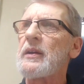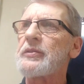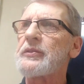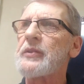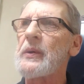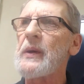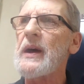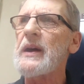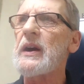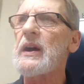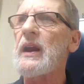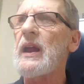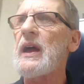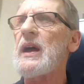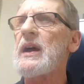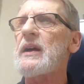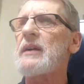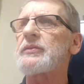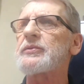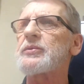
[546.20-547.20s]
Throughout our
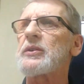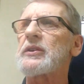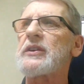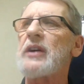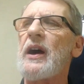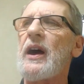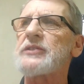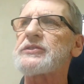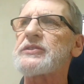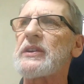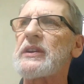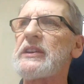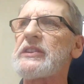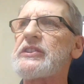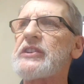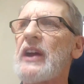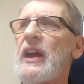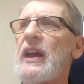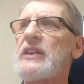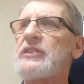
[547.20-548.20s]
lives, we're
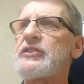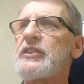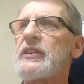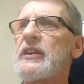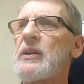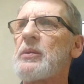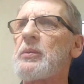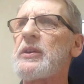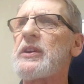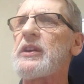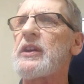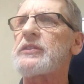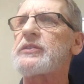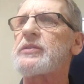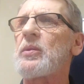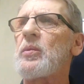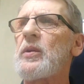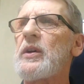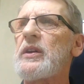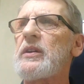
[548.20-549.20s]
constantly changing, and we get
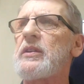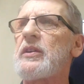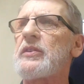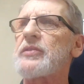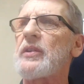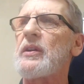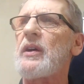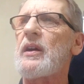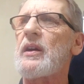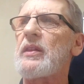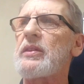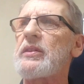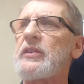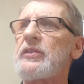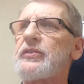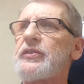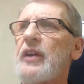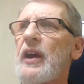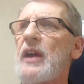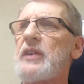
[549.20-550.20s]
to witness a lot of
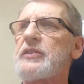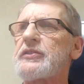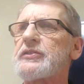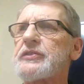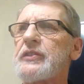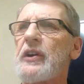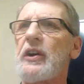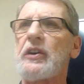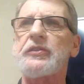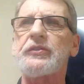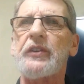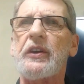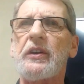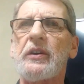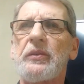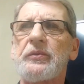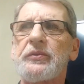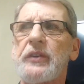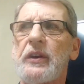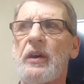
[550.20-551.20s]
these changes in
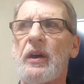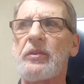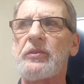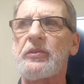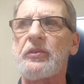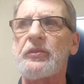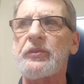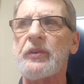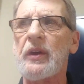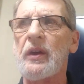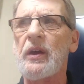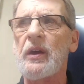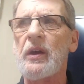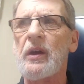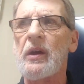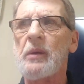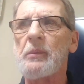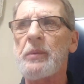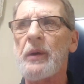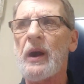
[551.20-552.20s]
ourselves and others.
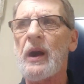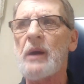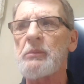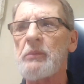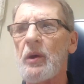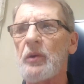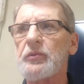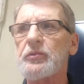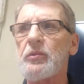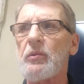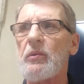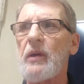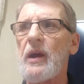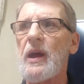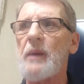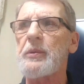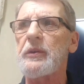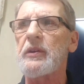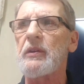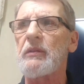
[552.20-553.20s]
But our most
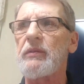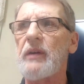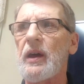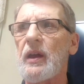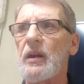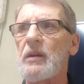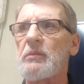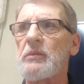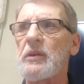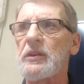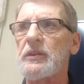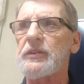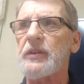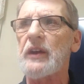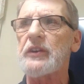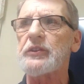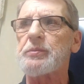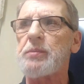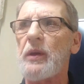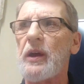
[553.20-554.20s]
rapid development
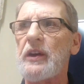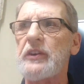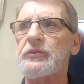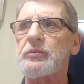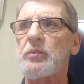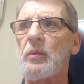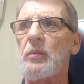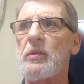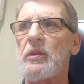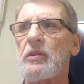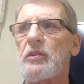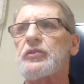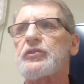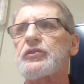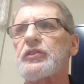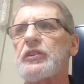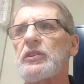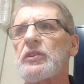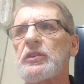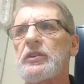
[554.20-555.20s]
takes place when we are
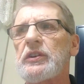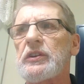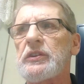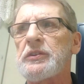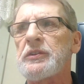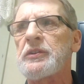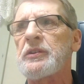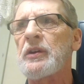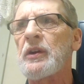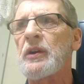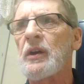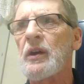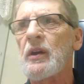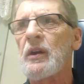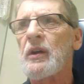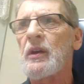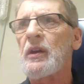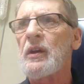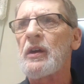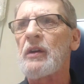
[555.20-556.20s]
still hidden
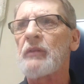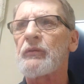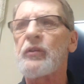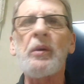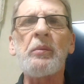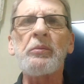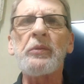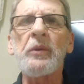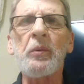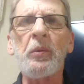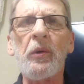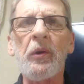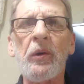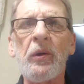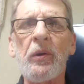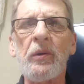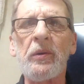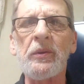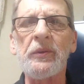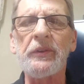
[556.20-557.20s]
from the
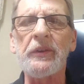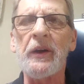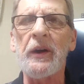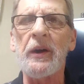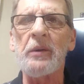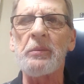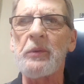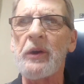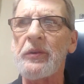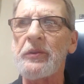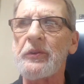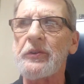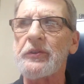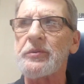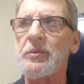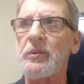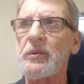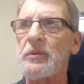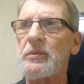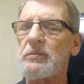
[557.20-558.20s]
world in our
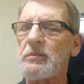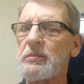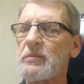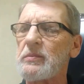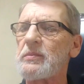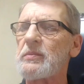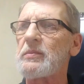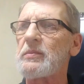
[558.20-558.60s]
mother's womb.